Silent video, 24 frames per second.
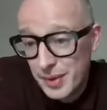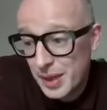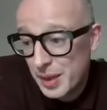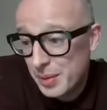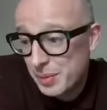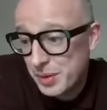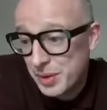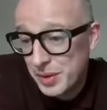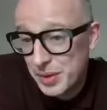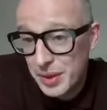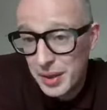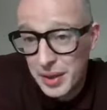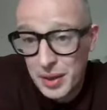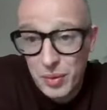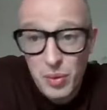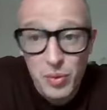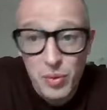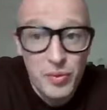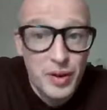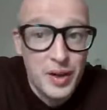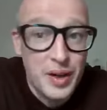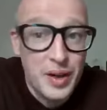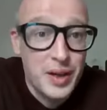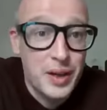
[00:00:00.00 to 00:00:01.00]
was just like an
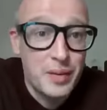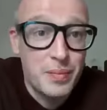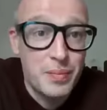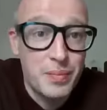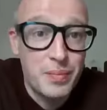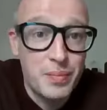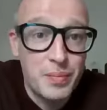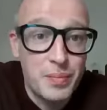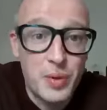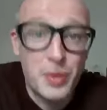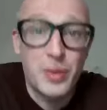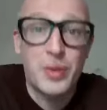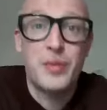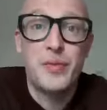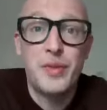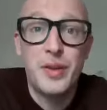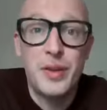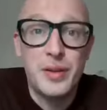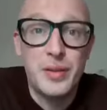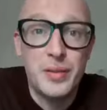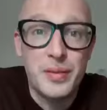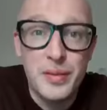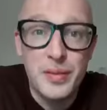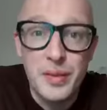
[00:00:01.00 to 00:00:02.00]
overnight
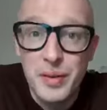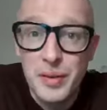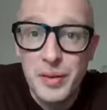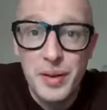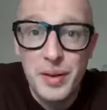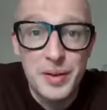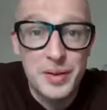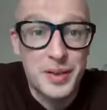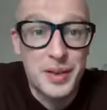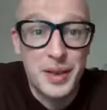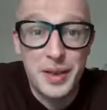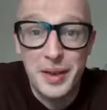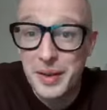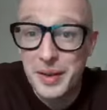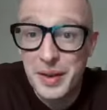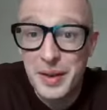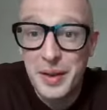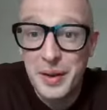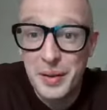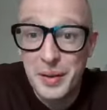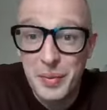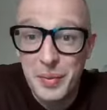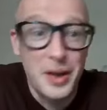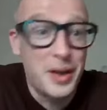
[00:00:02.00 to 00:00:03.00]
convert. I was like,
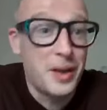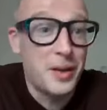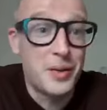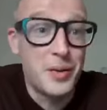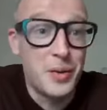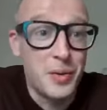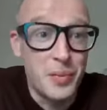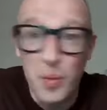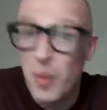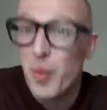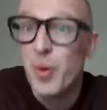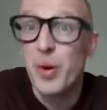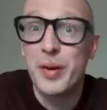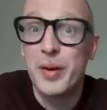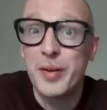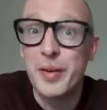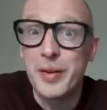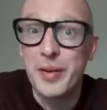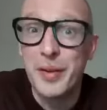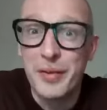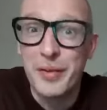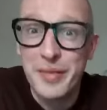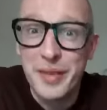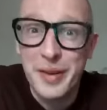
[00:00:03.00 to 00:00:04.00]
we need to do more
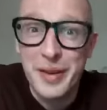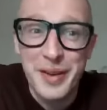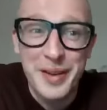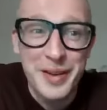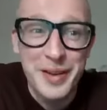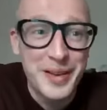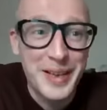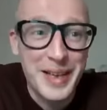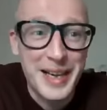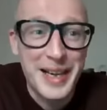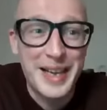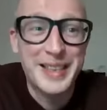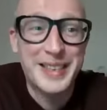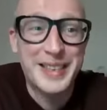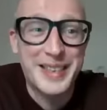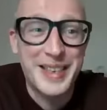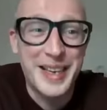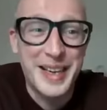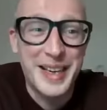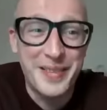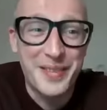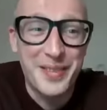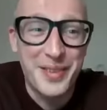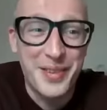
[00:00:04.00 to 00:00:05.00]
of the cask
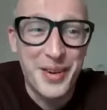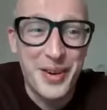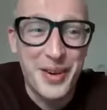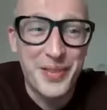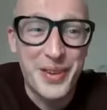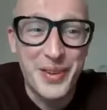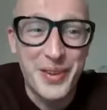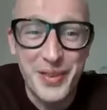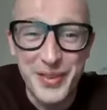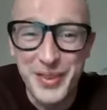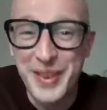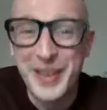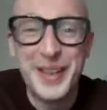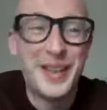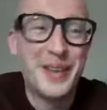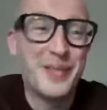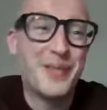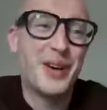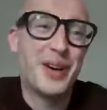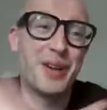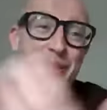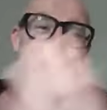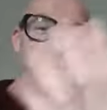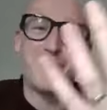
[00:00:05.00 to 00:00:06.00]
strength 12-year-old.
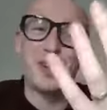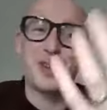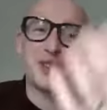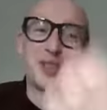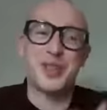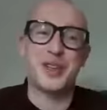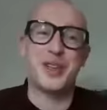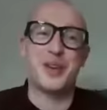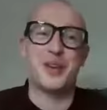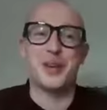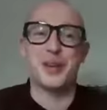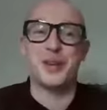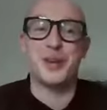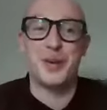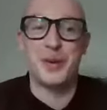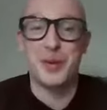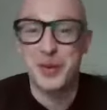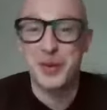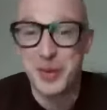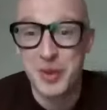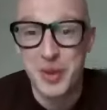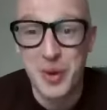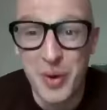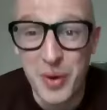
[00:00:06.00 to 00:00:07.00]
But unfortunately, our
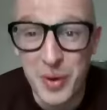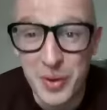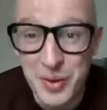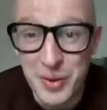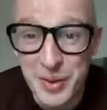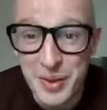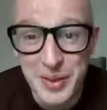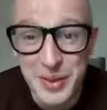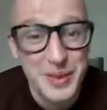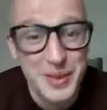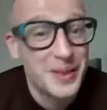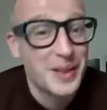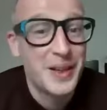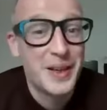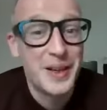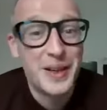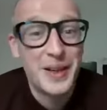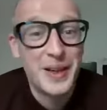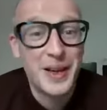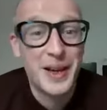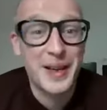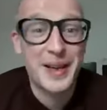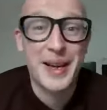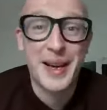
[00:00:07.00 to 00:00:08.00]
stocks,
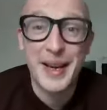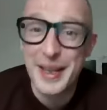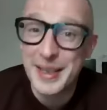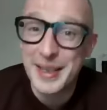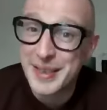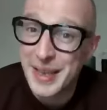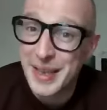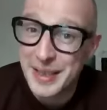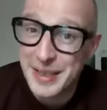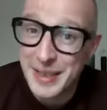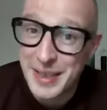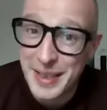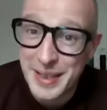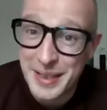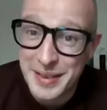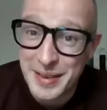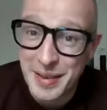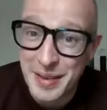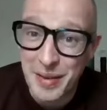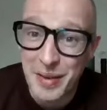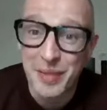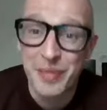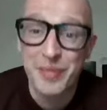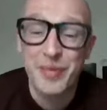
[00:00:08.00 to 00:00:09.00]
I can't exaggerate this
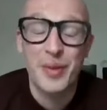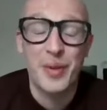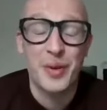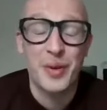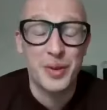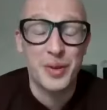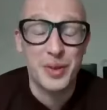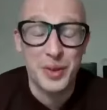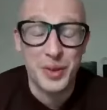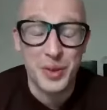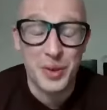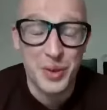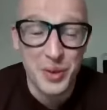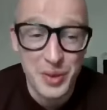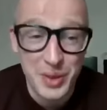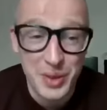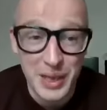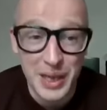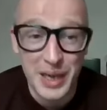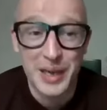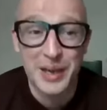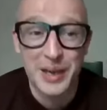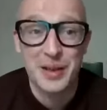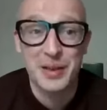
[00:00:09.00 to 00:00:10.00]
enough, our stocks
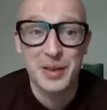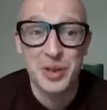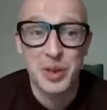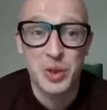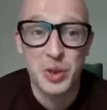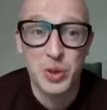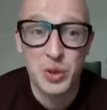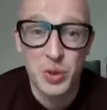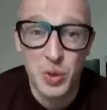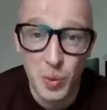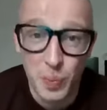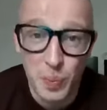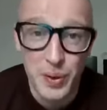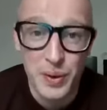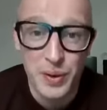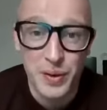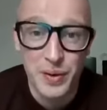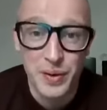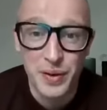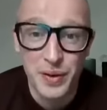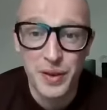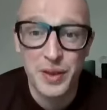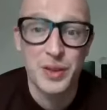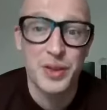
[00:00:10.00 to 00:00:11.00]
are super
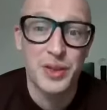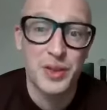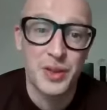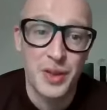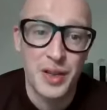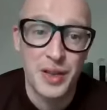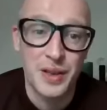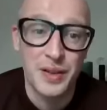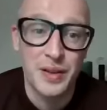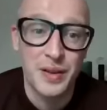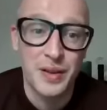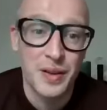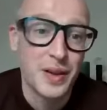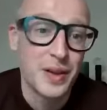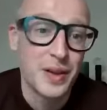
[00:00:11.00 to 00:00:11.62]
constrained.